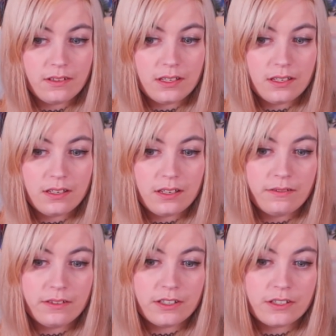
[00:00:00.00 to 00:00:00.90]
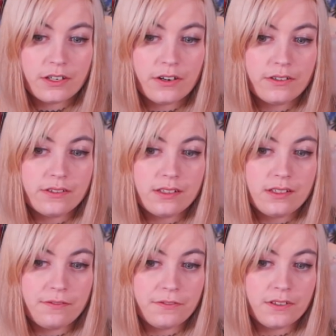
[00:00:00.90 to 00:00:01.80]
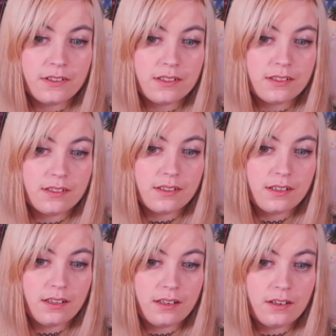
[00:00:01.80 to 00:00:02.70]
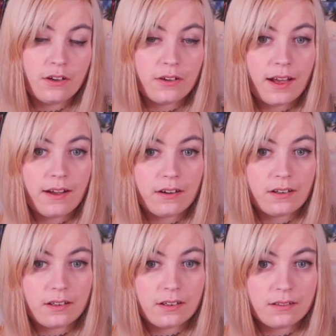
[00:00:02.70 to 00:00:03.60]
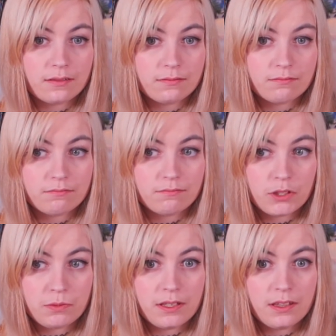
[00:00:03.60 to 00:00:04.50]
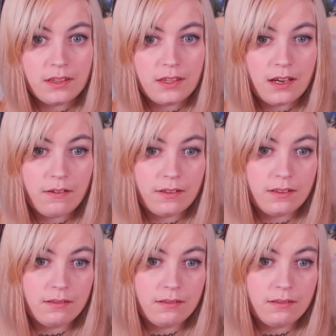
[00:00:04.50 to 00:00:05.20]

It really shows the difference in her character between there and